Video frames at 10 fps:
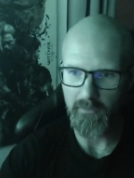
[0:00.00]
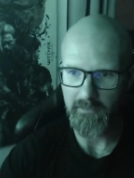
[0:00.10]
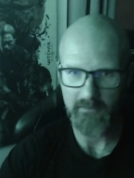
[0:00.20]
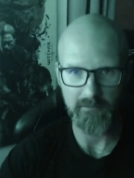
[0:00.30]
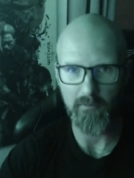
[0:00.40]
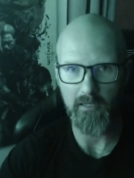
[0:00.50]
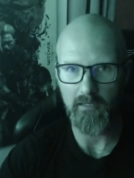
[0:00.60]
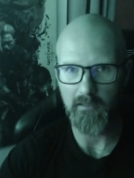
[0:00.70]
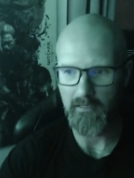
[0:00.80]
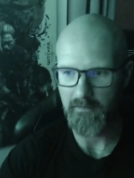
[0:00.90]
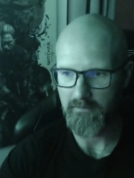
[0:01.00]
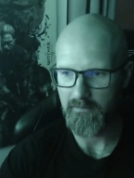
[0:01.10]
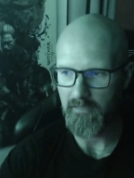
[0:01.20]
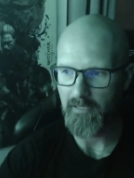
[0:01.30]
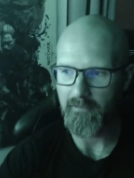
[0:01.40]
as well as
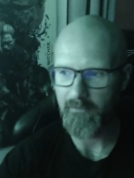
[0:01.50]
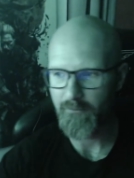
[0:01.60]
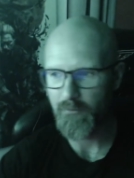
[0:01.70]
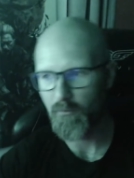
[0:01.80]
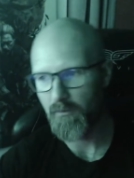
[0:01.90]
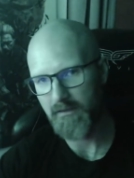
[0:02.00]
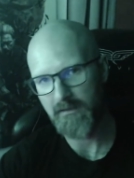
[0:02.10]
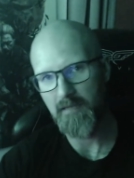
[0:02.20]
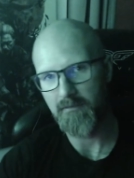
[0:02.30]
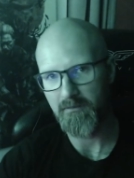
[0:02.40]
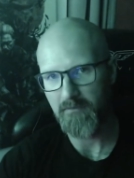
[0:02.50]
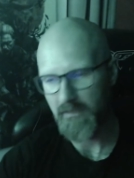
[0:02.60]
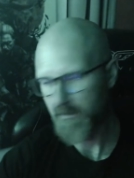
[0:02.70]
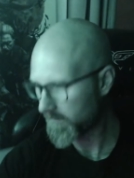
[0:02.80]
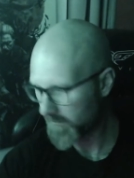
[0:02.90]
and if you're doing same as
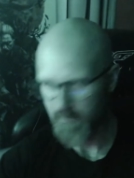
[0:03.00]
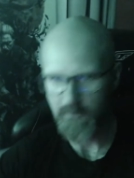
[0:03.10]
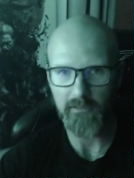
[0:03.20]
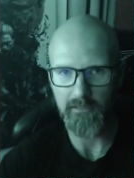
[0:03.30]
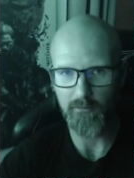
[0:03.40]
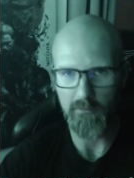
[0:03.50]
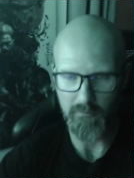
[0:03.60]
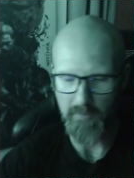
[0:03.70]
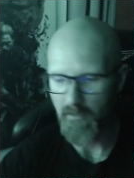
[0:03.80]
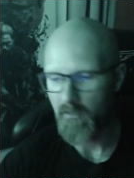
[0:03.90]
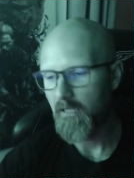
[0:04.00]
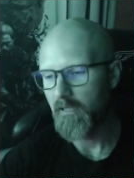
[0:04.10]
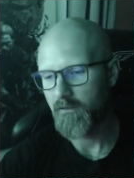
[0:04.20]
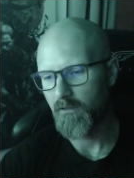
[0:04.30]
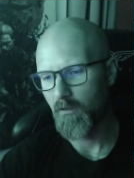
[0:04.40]
me you can do as well.
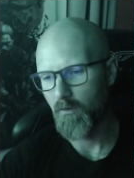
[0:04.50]
So